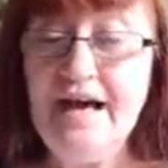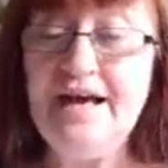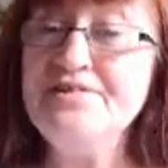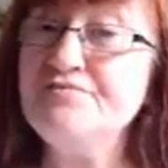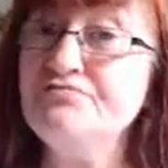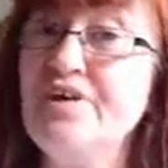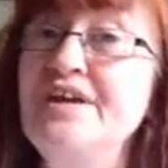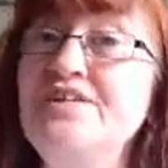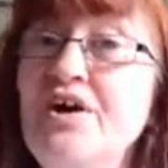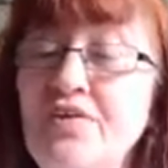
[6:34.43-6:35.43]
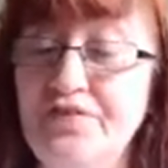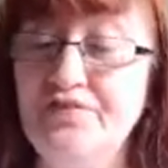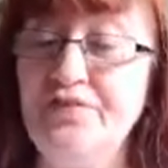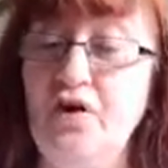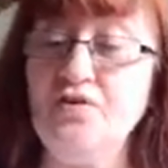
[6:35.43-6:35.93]
and Reynard the
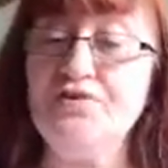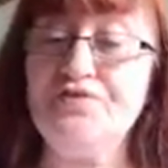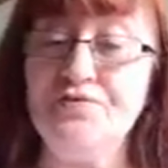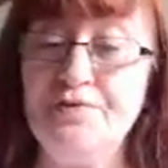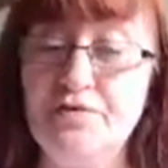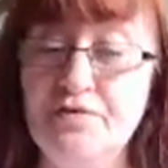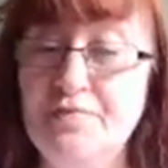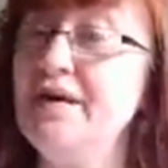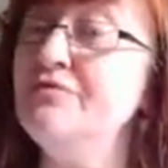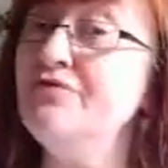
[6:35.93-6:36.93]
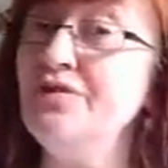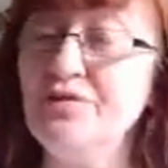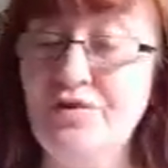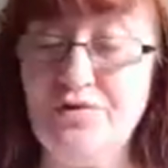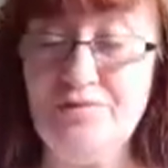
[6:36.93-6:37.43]
fox from European
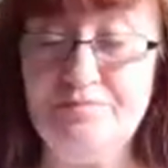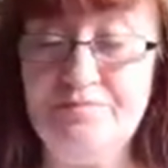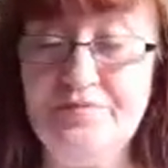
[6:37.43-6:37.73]
folklore.